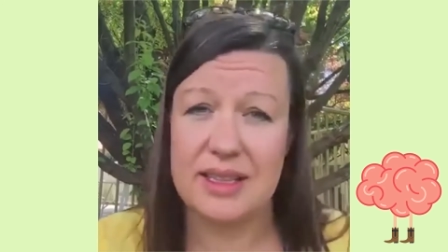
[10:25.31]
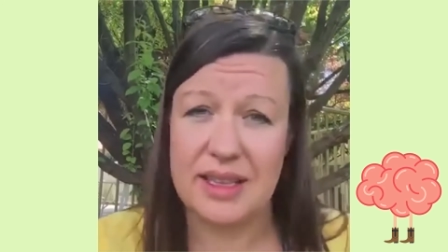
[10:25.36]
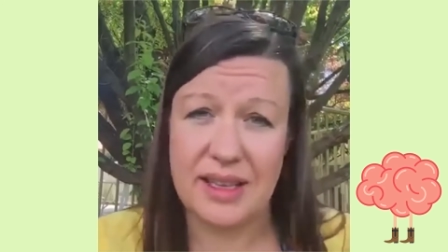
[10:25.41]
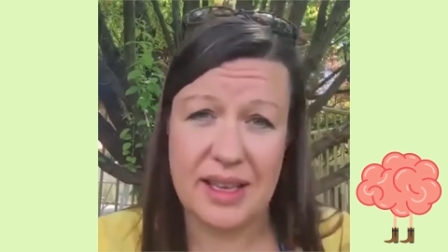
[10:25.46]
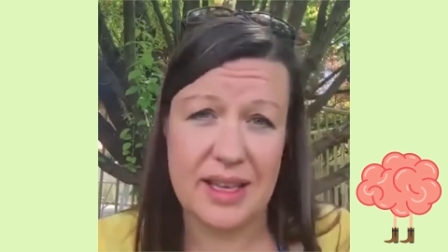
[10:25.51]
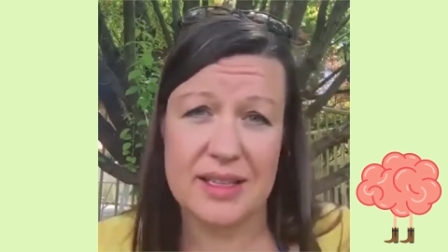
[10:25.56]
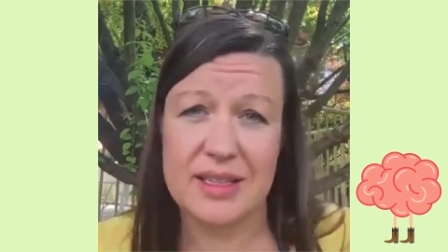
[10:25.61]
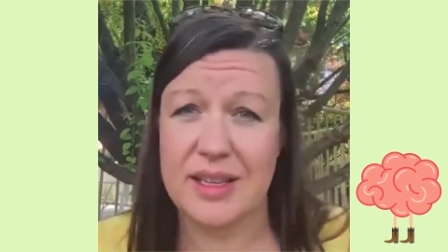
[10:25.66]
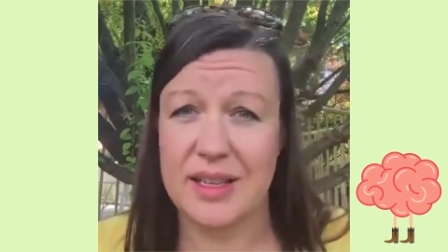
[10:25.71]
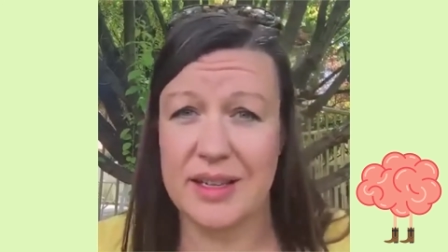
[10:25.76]
the
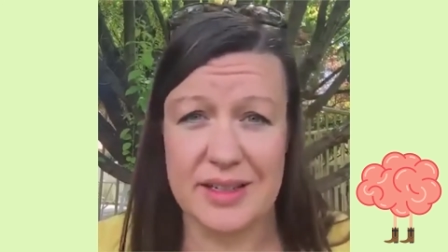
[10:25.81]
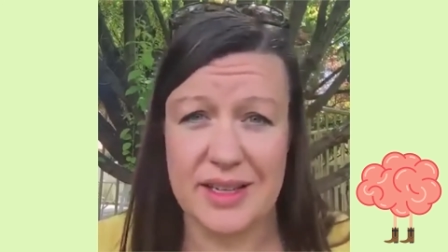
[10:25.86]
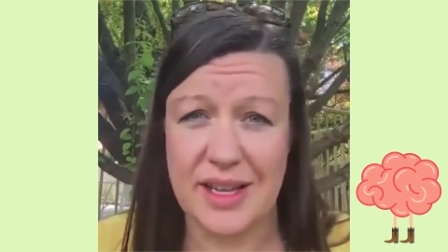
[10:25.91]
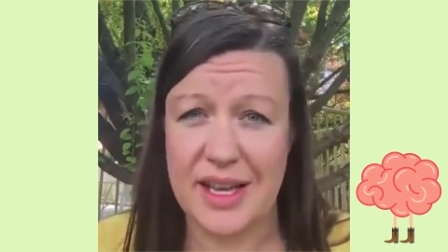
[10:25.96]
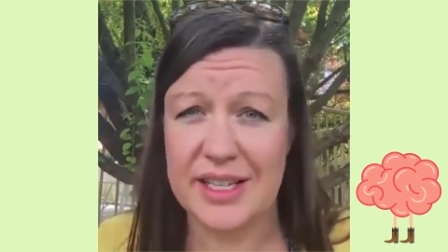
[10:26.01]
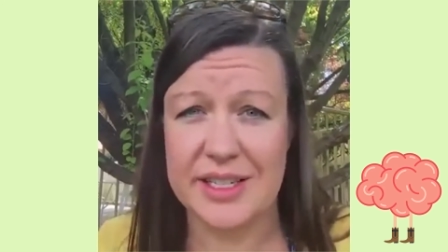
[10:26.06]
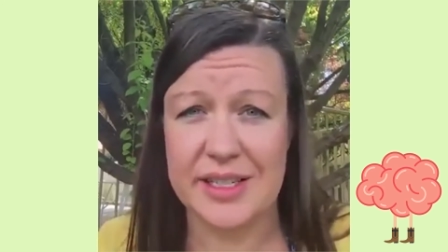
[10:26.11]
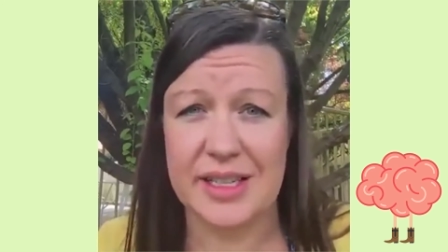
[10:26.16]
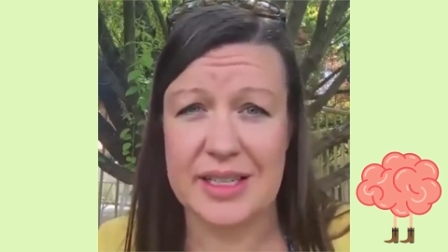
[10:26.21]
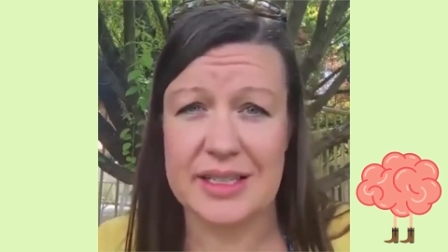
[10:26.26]
kids couldn't
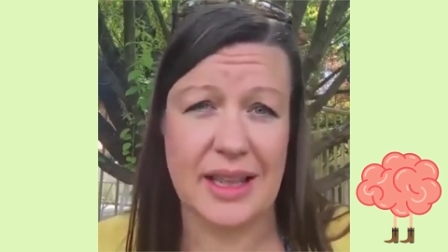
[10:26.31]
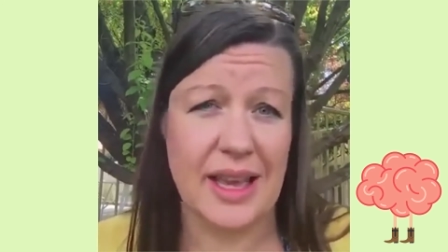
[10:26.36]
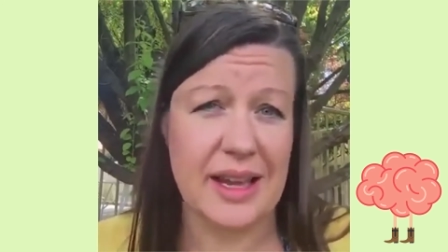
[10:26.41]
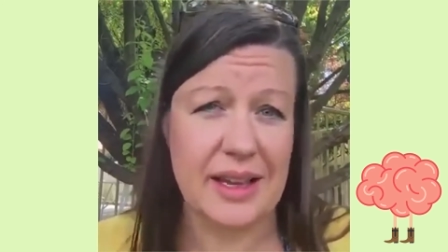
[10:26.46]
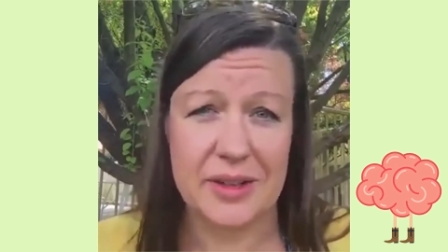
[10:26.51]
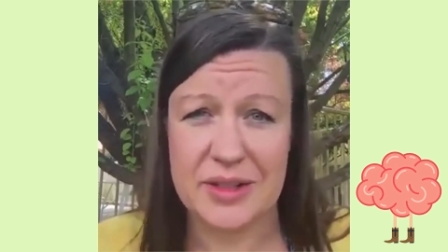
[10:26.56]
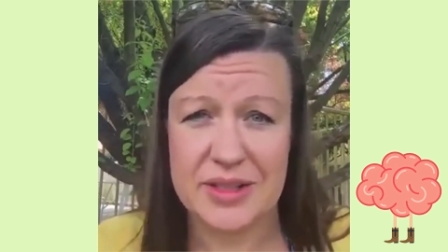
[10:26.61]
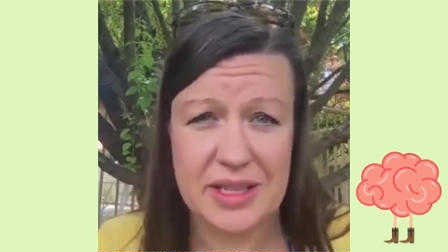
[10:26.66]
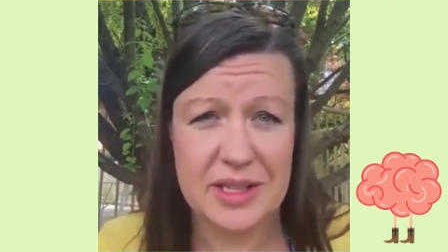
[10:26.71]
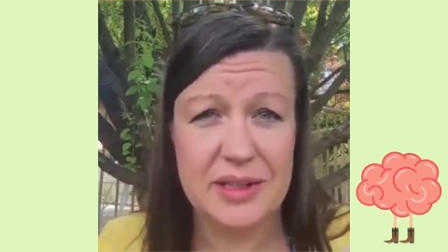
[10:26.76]
touch these
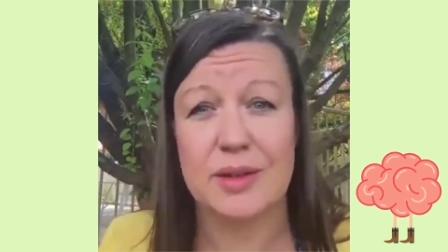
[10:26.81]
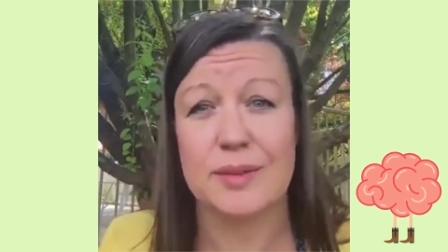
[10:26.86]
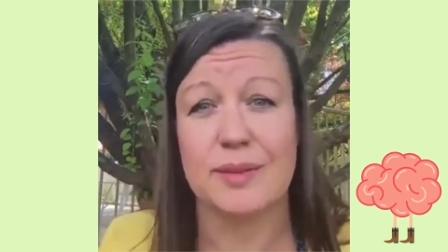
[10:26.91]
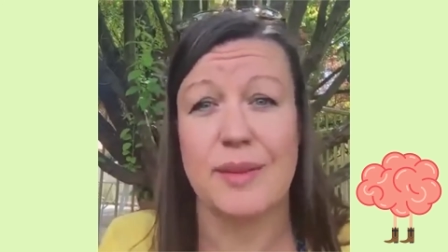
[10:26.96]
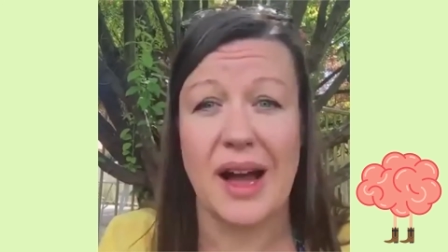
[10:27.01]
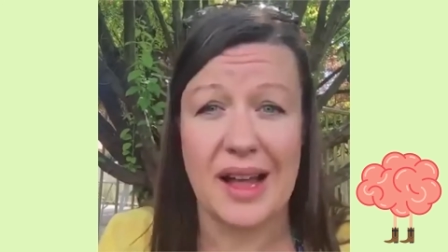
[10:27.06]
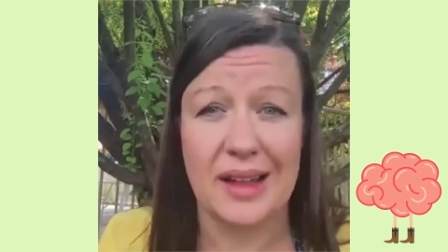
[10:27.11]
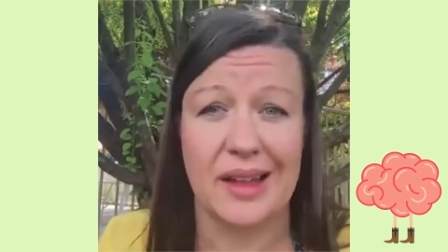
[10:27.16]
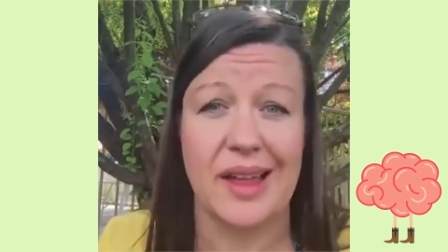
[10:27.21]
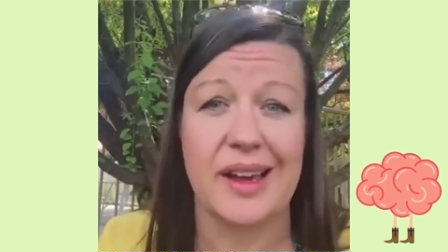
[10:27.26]
Legos, these were
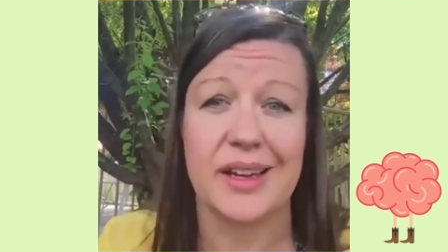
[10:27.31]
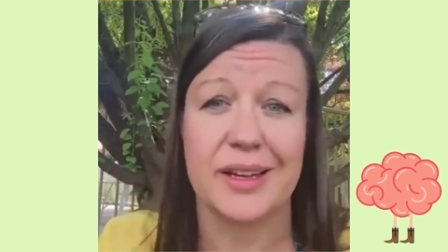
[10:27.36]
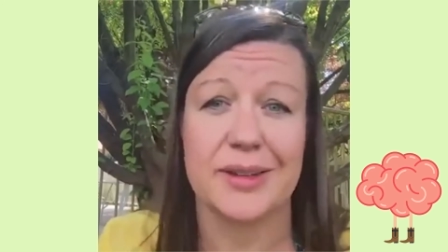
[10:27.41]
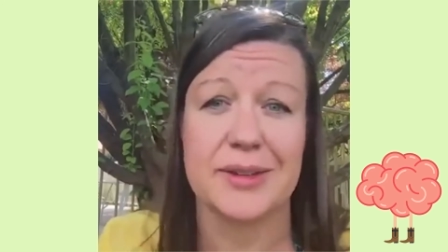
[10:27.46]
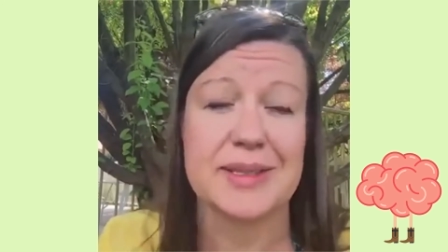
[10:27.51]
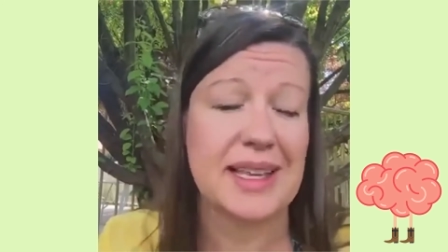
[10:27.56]
my Legos.